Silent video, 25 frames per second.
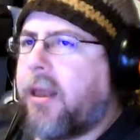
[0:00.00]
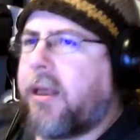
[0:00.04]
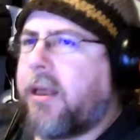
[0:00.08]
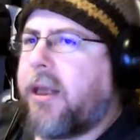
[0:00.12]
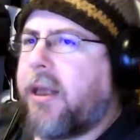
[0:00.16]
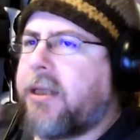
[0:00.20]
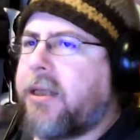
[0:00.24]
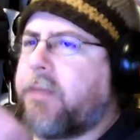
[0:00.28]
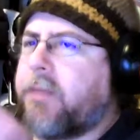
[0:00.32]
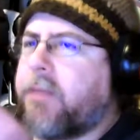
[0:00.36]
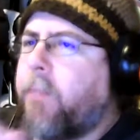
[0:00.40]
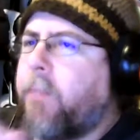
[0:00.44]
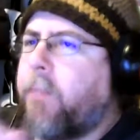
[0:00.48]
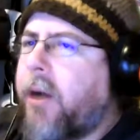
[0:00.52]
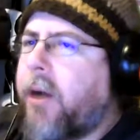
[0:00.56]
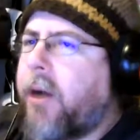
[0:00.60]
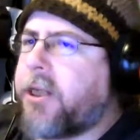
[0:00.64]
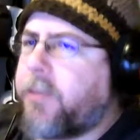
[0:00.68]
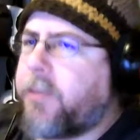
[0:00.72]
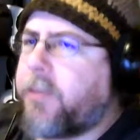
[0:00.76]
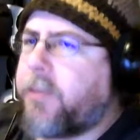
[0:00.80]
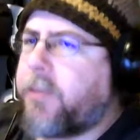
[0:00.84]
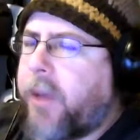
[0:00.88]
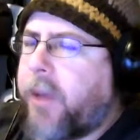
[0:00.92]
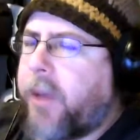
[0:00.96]
it's
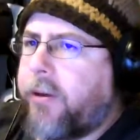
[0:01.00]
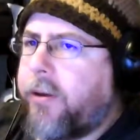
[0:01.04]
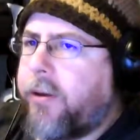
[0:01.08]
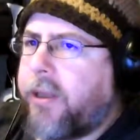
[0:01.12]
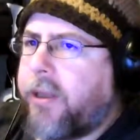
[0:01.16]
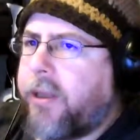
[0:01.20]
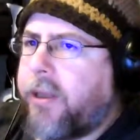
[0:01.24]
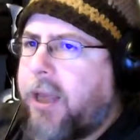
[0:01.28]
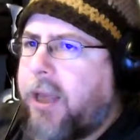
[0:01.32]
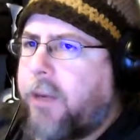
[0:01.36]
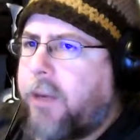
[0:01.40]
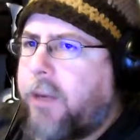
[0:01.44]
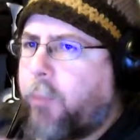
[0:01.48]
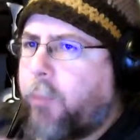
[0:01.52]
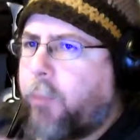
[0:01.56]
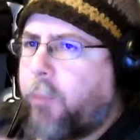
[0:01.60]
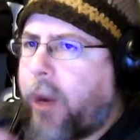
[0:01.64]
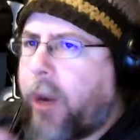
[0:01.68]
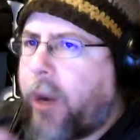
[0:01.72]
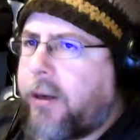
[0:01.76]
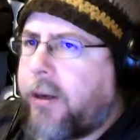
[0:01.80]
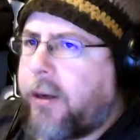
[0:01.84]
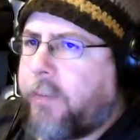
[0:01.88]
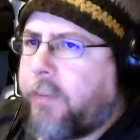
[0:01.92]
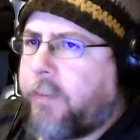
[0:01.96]
much better than like
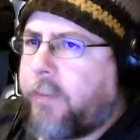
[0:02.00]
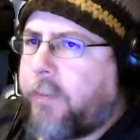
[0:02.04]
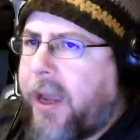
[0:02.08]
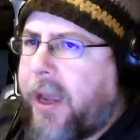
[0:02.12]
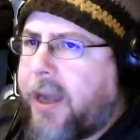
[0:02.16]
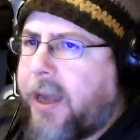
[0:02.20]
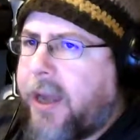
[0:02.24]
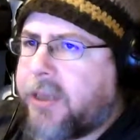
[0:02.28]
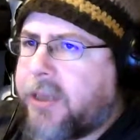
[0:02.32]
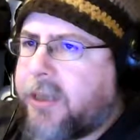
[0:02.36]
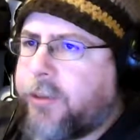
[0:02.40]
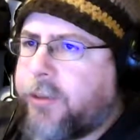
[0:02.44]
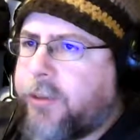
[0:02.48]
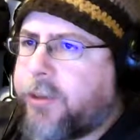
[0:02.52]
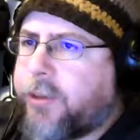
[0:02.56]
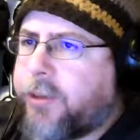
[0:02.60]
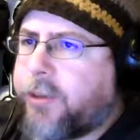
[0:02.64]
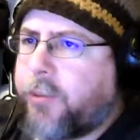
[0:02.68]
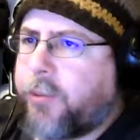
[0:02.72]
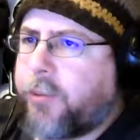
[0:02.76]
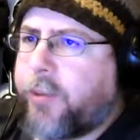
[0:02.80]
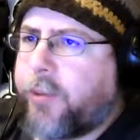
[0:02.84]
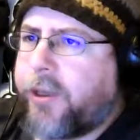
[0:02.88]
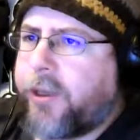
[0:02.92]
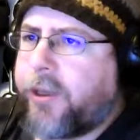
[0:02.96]
random packs, which is
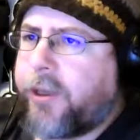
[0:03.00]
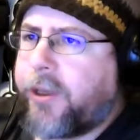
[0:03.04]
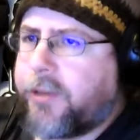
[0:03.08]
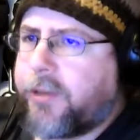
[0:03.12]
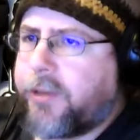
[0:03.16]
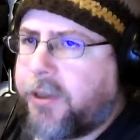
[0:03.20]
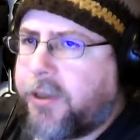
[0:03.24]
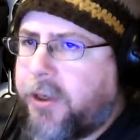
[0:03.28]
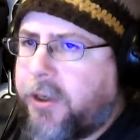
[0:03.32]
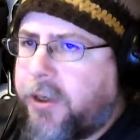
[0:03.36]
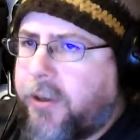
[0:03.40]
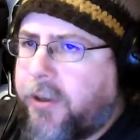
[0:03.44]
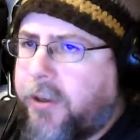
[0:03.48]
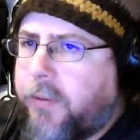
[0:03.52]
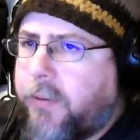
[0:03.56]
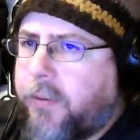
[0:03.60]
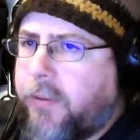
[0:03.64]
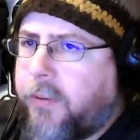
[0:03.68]
what we used to do.